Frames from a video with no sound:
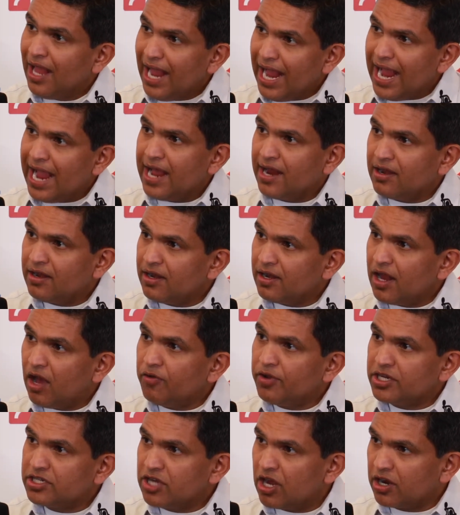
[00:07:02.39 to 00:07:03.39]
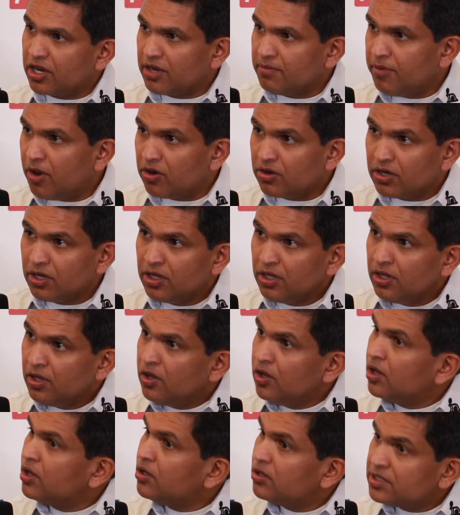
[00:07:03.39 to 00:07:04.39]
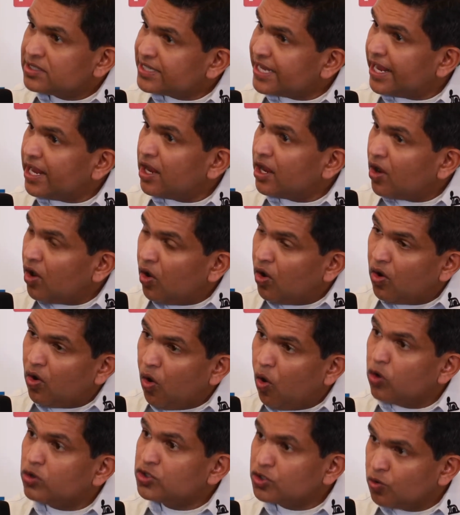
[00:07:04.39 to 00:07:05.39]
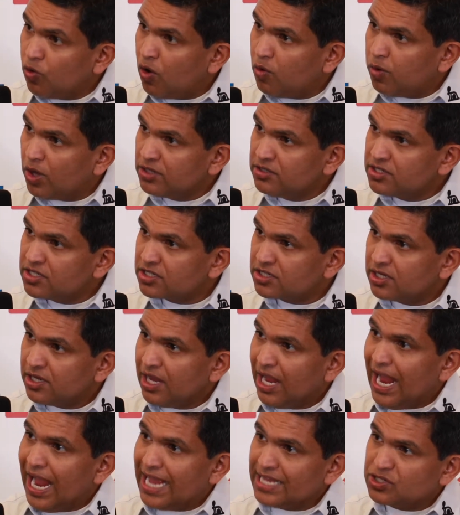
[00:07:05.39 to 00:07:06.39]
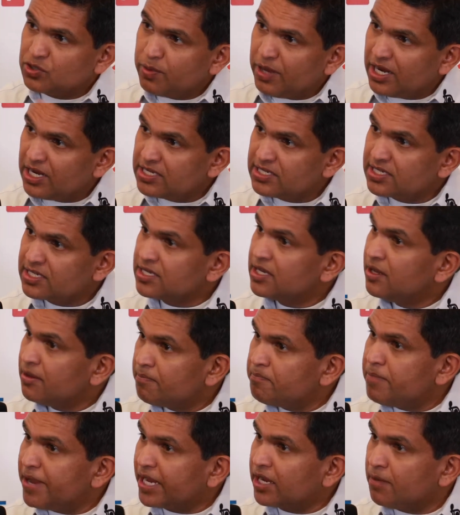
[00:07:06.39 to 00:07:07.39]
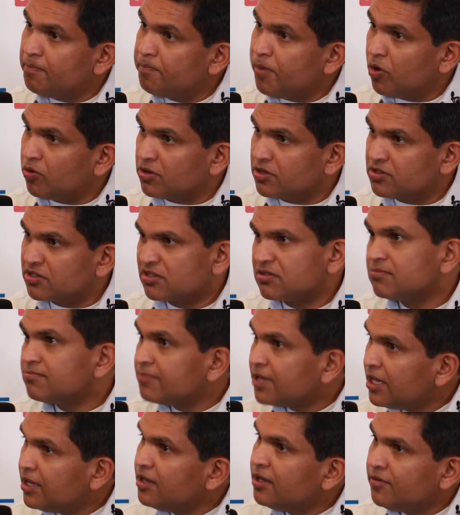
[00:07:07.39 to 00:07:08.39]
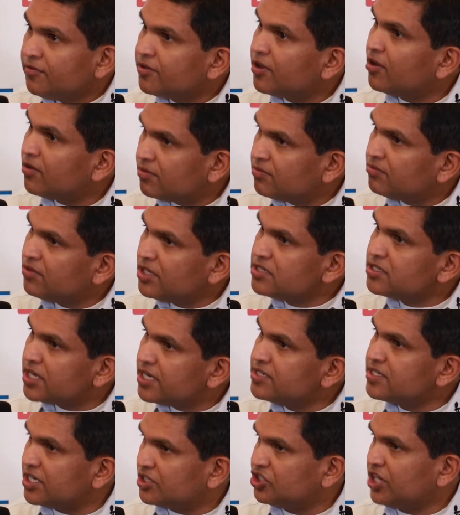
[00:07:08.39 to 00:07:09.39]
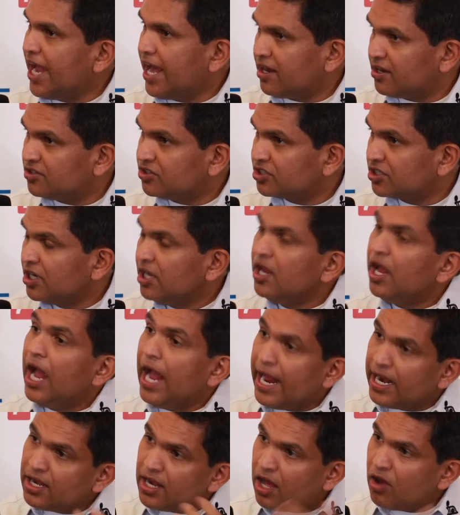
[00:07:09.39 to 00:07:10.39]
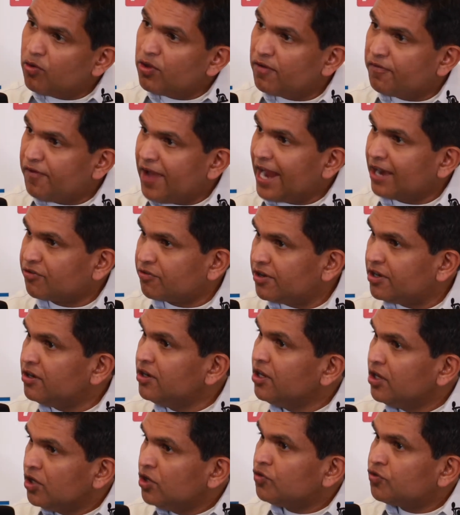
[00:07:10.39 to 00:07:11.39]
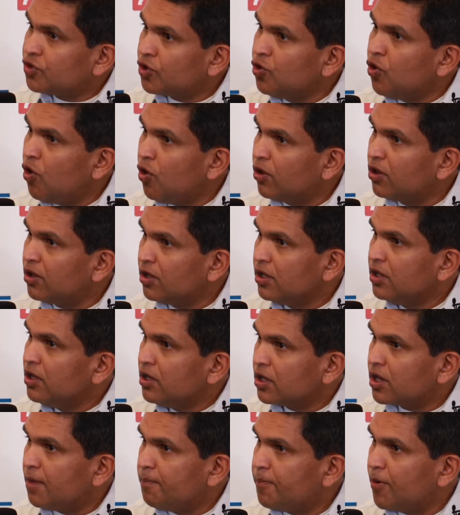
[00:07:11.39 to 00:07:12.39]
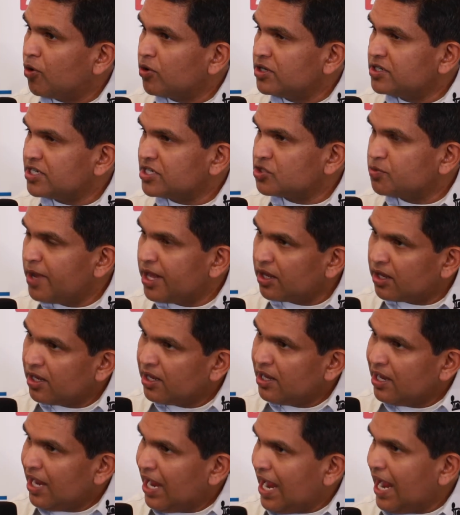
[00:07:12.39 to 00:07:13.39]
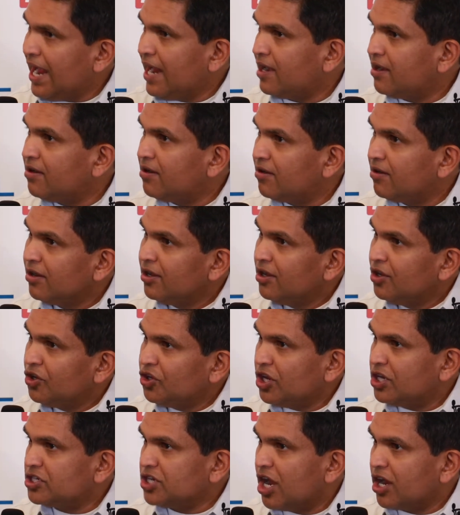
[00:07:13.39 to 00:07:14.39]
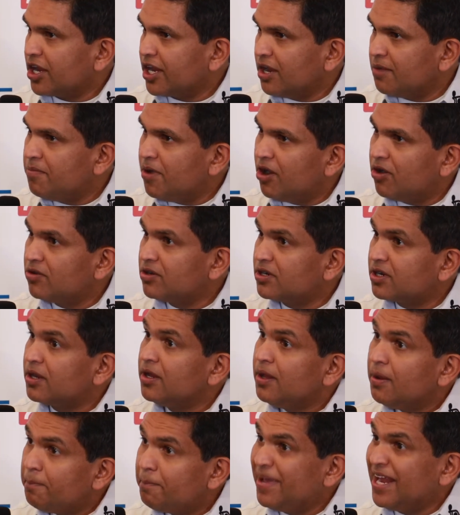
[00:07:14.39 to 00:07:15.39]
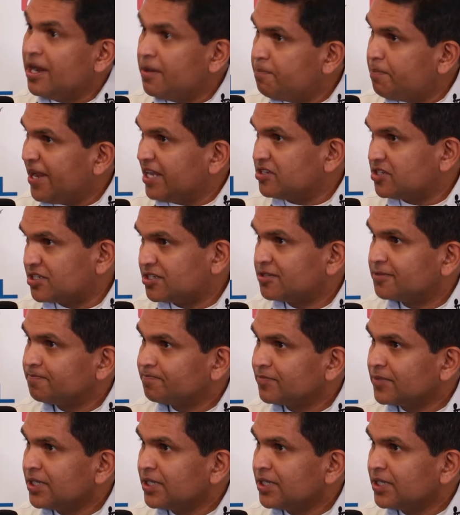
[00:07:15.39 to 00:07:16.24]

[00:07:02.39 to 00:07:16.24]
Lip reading: and now you're talking about, say, O201s as well as big components. So this is a challenge. And now you factor in through-hole components as well, and you're talking about pen and paste,